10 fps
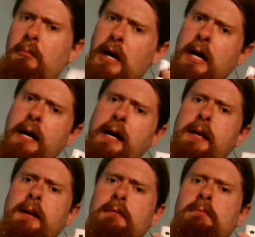
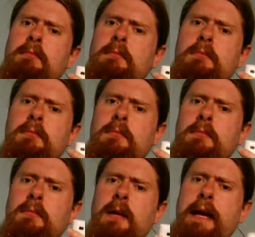My
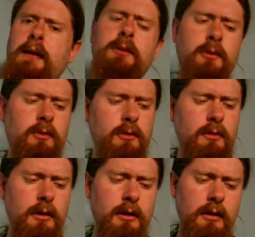attitude
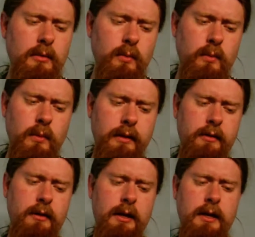on whether
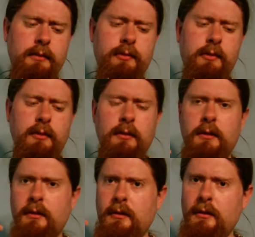or not
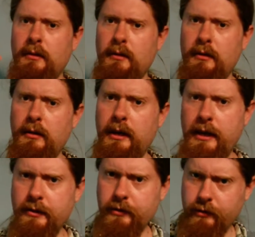
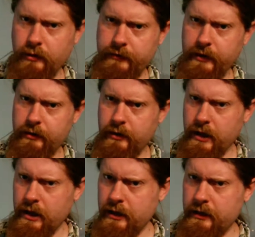they deserved it or
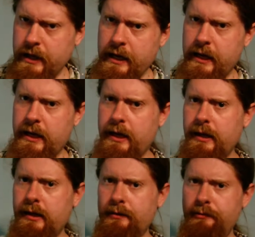not,
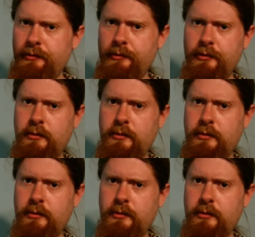and